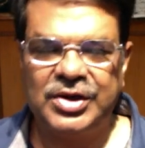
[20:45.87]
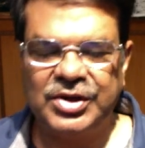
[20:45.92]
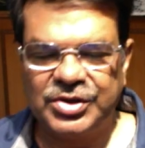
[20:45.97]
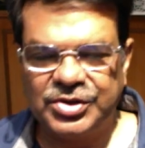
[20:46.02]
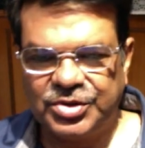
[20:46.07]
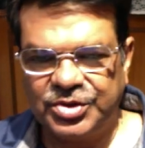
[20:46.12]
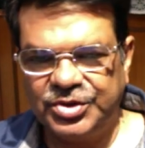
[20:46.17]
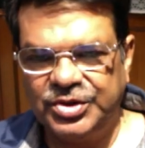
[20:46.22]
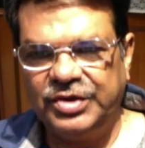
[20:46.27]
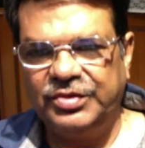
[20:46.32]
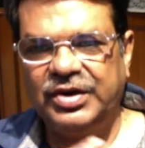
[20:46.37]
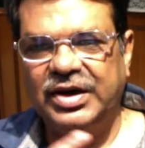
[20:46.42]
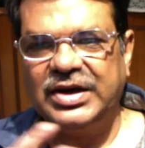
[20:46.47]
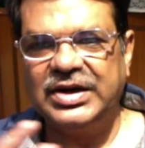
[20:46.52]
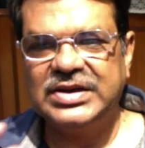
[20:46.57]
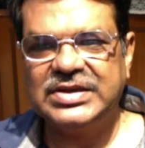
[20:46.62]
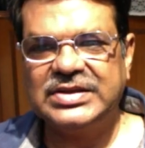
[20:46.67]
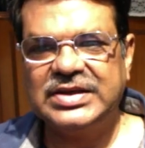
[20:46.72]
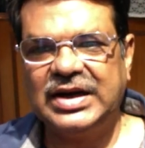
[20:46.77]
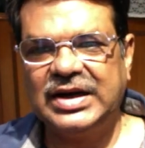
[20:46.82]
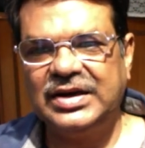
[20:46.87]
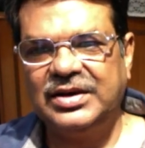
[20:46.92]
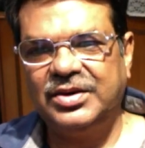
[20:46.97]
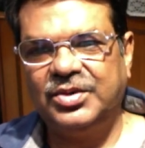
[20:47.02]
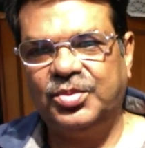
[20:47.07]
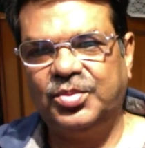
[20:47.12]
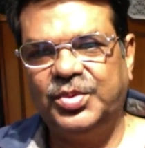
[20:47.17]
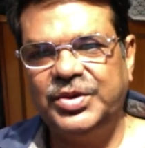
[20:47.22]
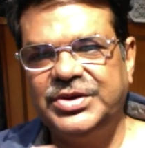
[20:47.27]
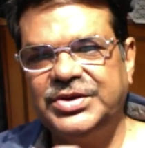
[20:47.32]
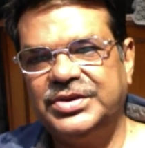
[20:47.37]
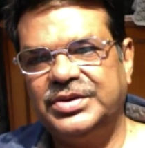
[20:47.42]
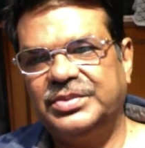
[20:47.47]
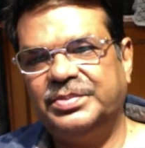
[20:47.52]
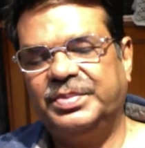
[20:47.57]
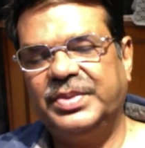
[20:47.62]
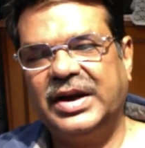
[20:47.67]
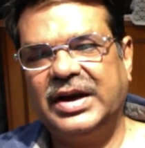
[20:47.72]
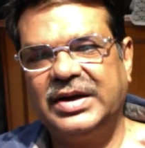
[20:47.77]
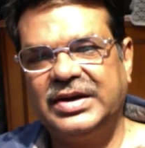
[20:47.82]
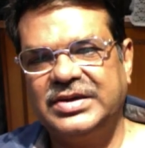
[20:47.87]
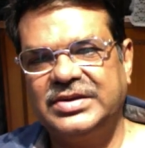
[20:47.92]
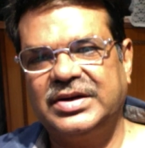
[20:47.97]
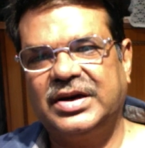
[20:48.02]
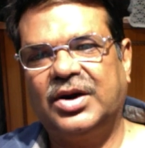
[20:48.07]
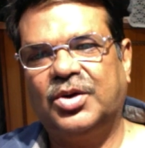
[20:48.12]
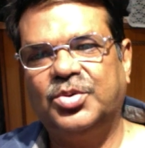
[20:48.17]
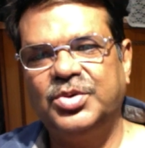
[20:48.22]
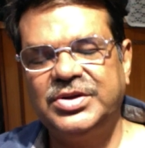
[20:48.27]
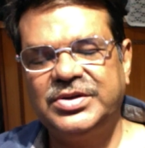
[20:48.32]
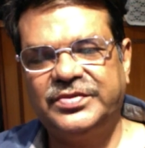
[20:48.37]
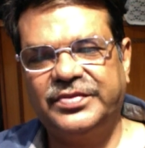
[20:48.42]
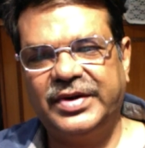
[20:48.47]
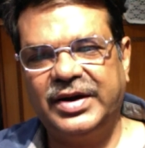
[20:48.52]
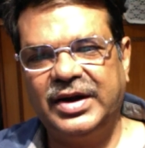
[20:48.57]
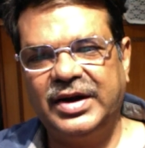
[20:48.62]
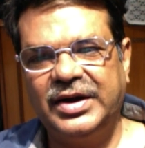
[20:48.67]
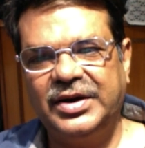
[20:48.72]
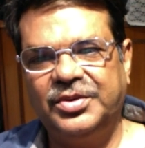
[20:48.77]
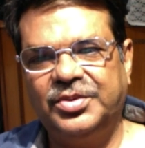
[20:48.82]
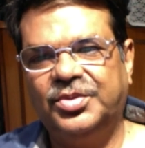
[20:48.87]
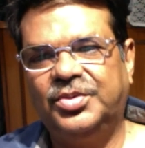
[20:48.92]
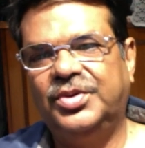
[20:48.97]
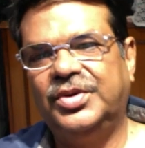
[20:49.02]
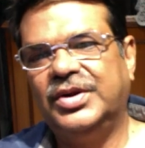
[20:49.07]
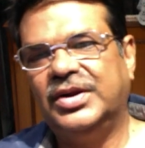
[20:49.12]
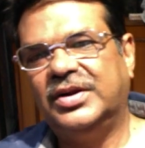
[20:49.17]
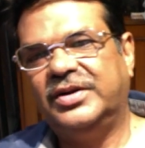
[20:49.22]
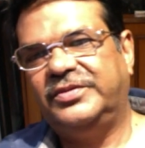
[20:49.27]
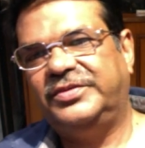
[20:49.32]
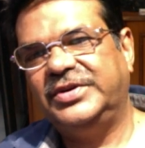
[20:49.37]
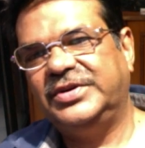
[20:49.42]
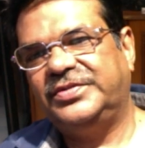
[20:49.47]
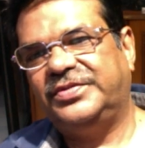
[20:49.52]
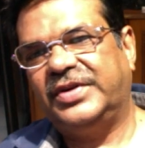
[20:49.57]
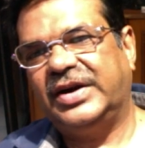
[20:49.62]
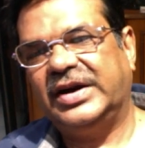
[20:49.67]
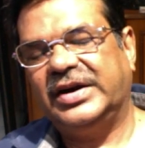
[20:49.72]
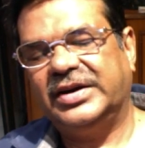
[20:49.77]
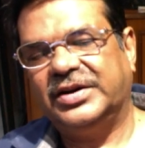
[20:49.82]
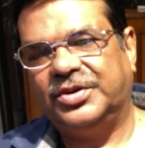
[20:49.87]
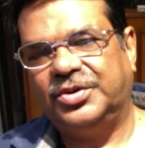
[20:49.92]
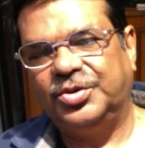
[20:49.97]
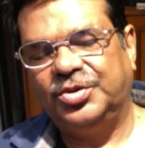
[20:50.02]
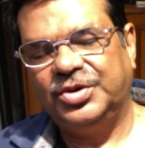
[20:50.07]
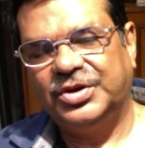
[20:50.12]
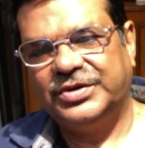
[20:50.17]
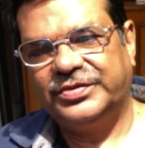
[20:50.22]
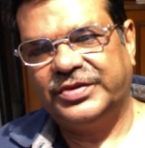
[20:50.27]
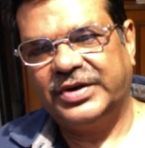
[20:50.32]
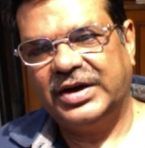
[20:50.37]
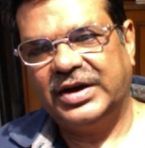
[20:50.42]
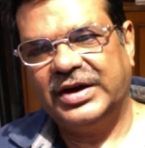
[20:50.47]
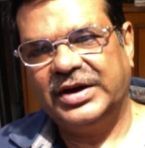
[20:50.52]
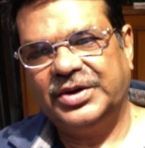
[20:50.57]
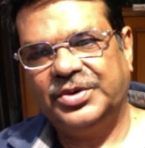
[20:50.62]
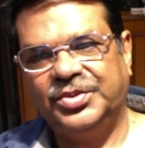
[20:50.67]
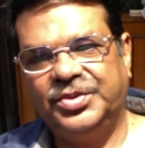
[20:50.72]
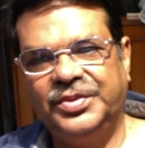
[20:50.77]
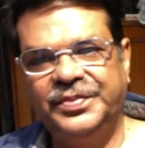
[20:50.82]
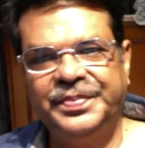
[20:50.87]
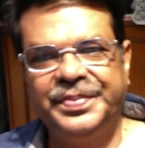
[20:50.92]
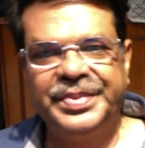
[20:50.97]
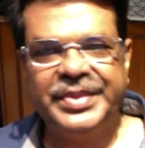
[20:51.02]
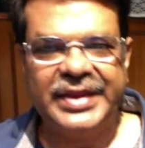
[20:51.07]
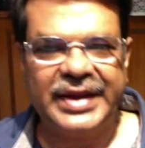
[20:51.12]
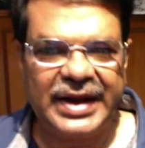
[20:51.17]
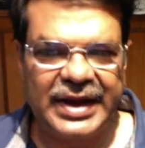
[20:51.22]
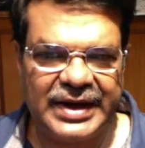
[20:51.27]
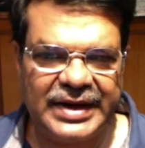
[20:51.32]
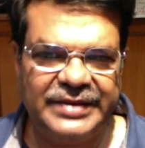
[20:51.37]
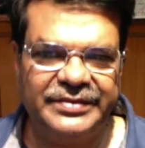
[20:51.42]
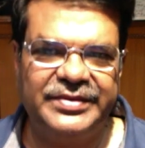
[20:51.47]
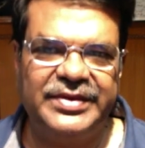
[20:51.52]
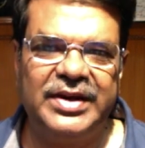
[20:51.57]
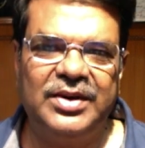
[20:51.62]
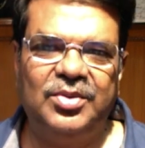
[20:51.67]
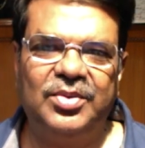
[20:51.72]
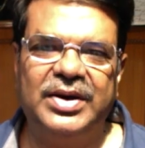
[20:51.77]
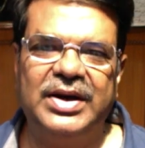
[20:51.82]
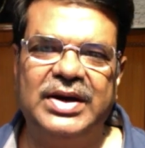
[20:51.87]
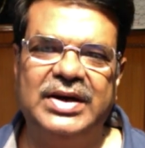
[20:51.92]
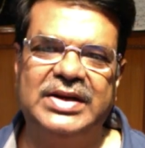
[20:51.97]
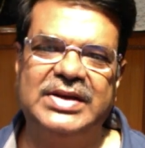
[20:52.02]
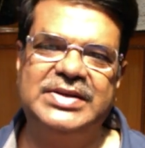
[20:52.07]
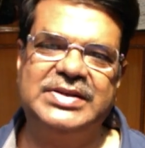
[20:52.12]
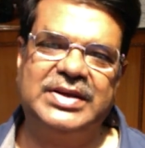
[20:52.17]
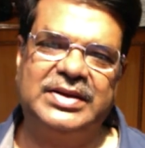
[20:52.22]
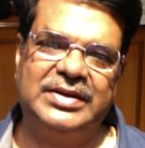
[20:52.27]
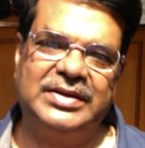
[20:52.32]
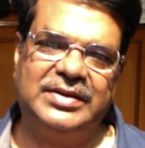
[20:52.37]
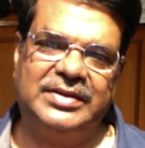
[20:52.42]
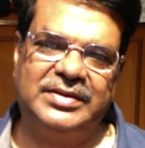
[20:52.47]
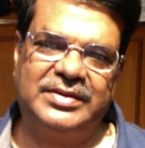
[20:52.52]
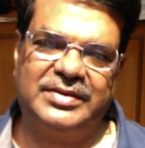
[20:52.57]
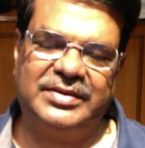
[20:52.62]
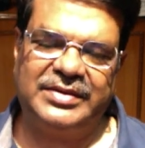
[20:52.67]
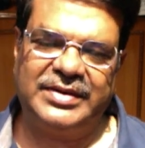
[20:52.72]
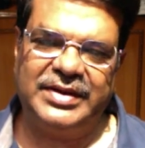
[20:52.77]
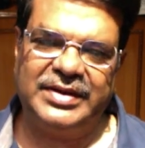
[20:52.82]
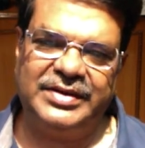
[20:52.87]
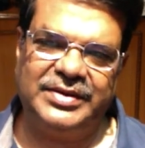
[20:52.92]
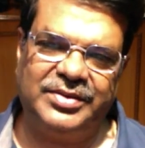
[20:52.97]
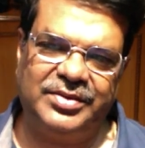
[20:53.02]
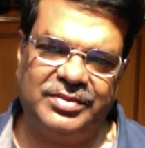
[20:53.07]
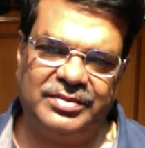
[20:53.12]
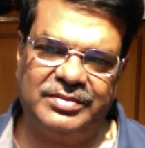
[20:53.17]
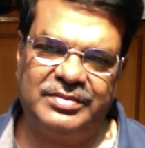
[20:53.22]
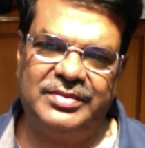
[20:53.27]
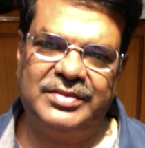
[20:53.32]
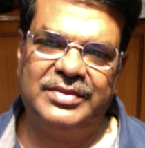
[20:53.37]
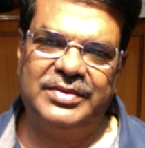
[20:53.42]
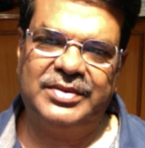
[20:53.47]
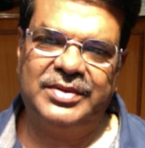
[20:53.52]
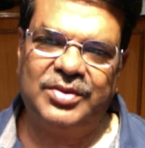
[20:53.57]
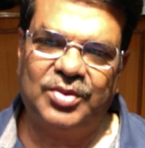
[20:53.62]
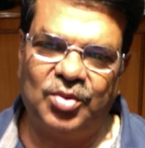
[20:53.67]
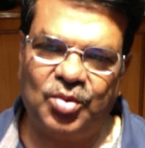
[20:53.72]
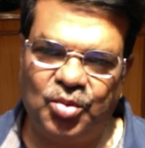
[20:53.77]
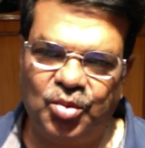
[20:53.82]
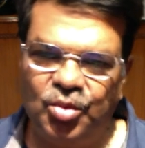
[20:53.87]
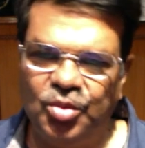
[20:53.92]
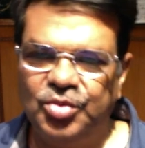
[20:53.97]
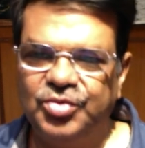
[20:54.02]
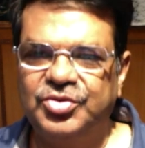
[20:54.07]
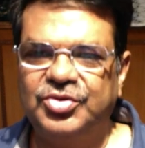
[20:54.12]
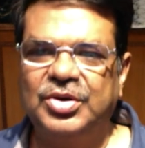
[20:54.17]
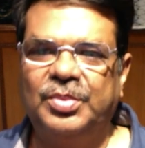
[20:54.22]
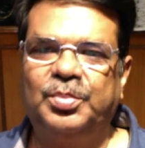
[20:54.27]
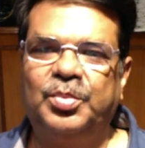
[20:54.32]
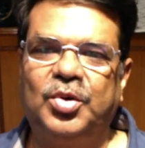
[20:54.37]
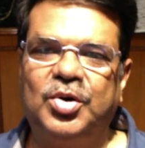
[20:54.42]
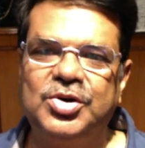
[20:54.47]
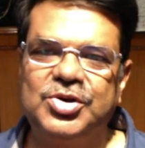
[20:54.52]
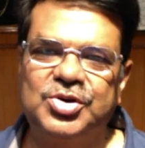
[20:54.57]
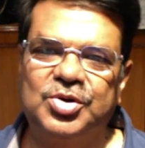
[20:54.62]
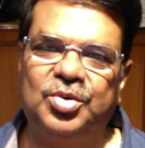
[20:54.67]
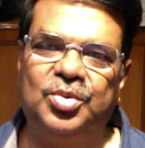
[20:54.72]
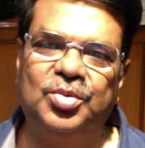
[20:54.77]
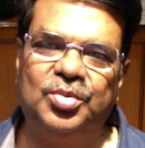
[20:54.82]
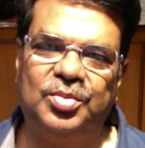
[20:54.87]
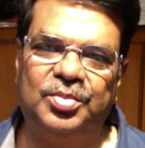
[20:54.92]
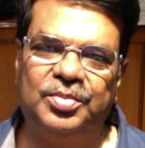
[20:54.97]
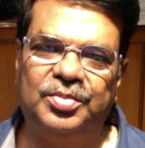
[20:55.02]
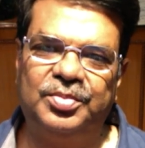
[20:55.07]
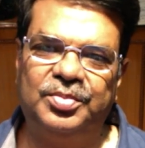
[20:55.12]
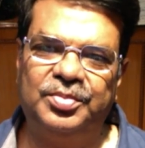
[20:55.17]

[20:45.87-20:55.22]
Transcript: So you have to understand which planets Rahu is friendly to, which planet Guru is friendly to, and if they look at each other, then who supports whom.